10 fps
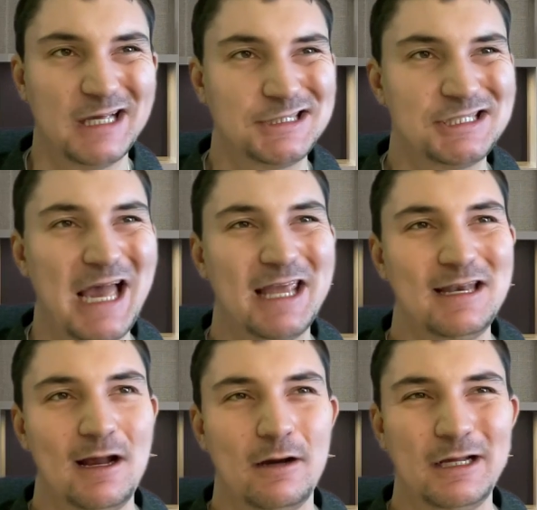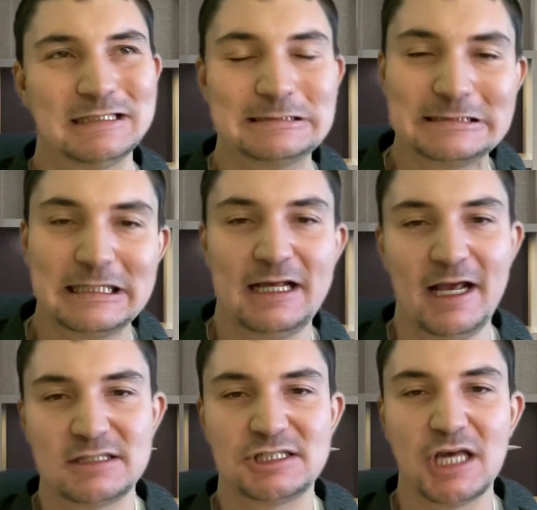that's secondary.
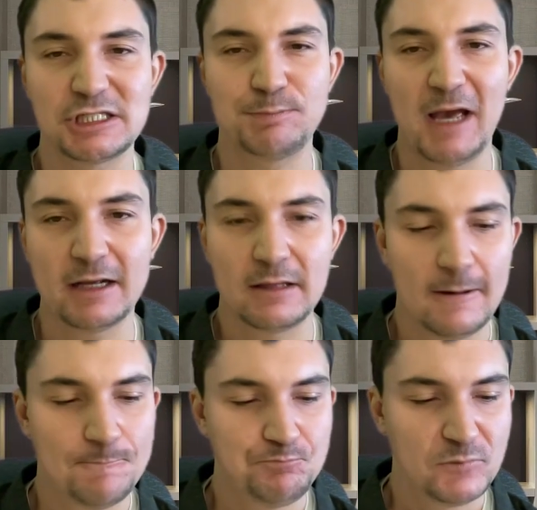It's suspect.